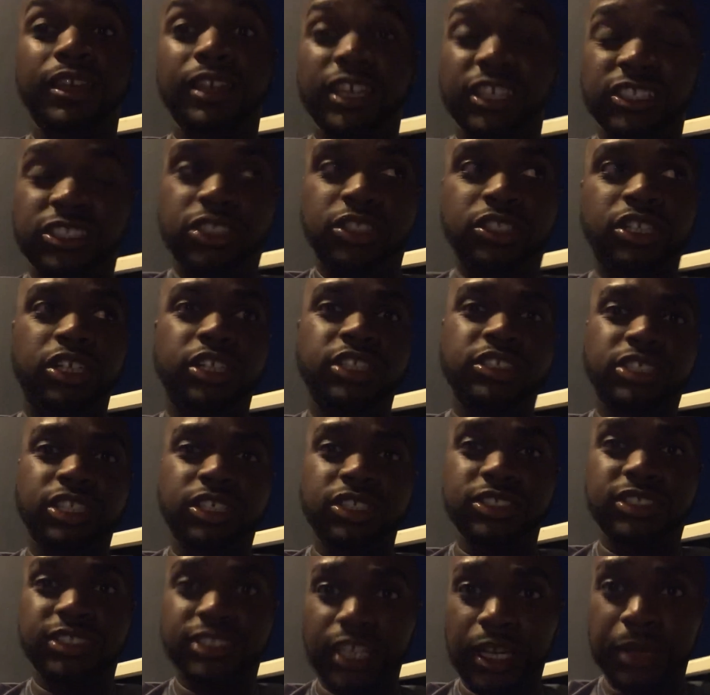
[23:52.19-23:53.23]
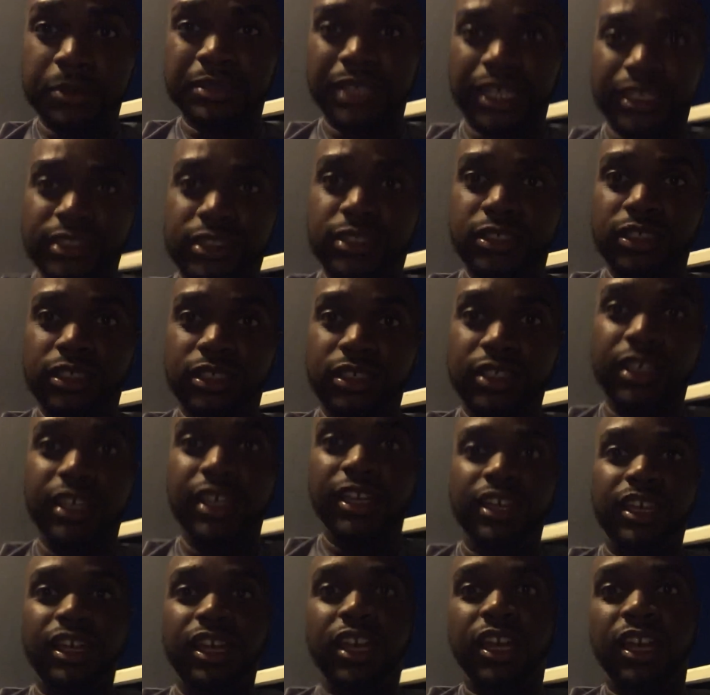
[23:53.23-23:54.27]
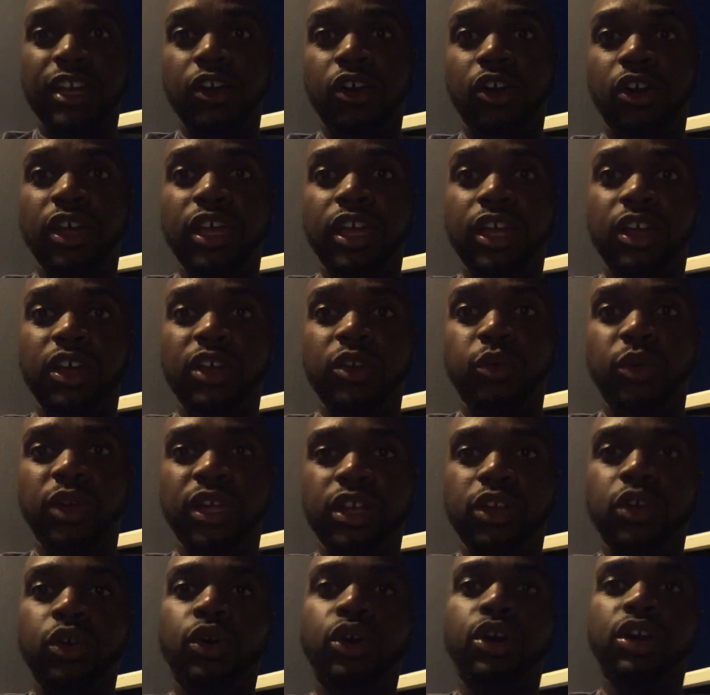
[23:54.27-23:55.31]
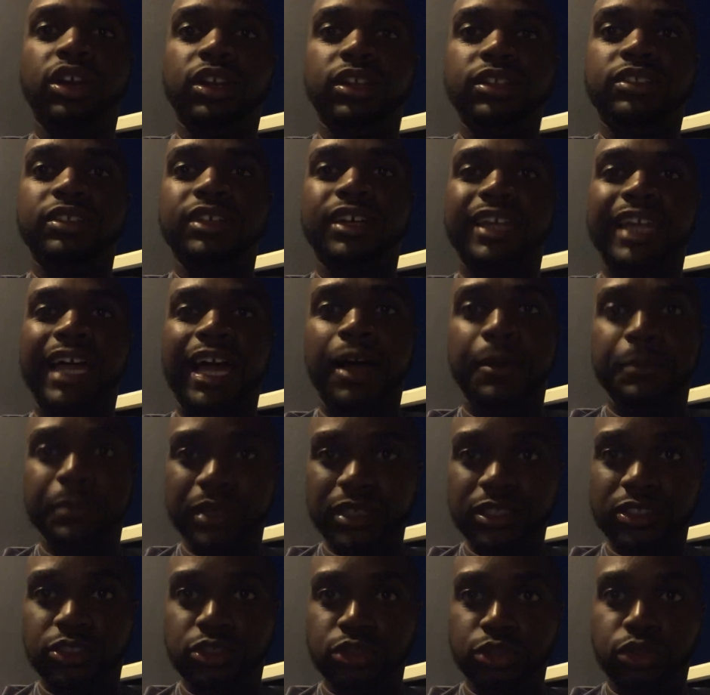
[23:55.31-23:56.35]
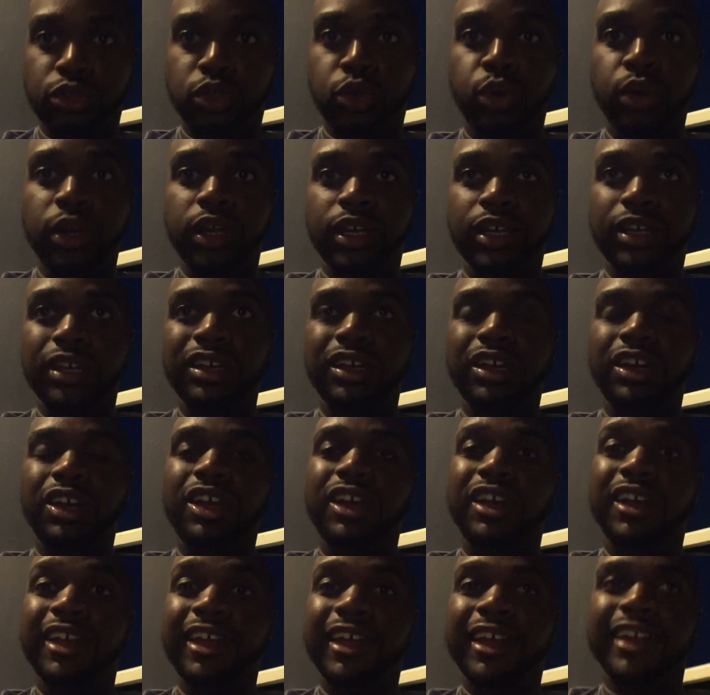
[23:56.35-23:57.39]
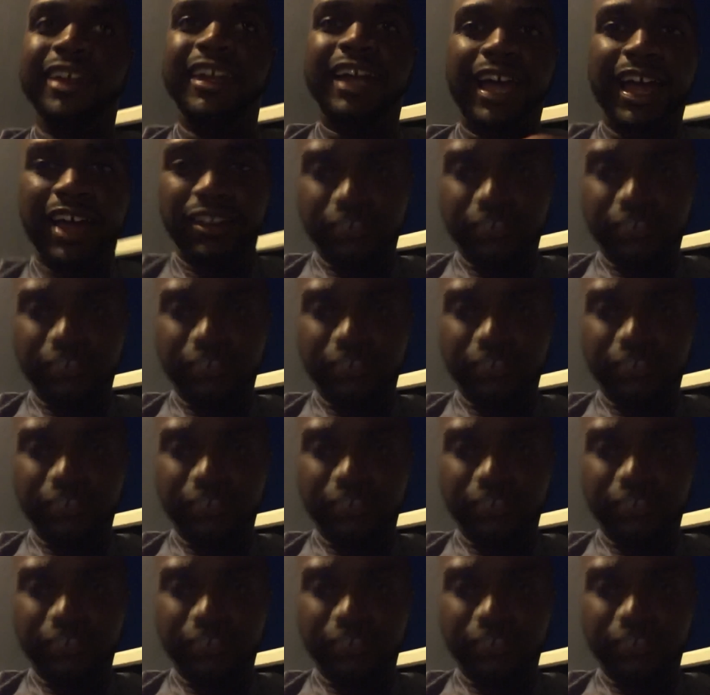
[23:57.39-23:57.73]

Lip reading: it's certain steps I took in order to allow me to quit and not